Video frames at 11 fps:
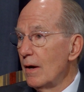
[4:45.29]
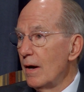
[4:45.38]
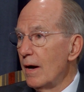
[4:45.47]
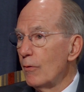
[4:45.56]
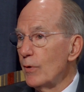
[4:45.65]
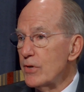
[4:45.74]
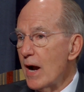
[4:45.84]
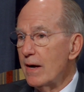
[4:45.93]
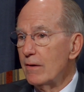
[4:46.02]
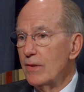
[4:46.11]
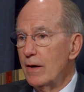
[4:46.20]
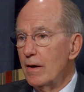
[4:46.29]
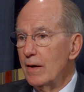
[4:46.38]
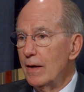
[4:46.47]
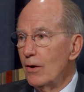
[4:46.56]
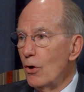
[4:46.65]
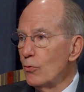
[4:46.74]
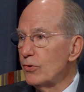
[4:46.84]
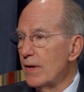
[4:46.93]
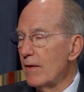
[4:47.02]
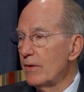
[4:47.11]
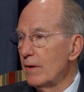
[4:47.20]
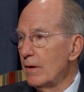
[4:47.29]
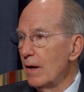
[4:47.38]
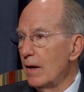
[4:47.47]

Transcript: retired there in 2007,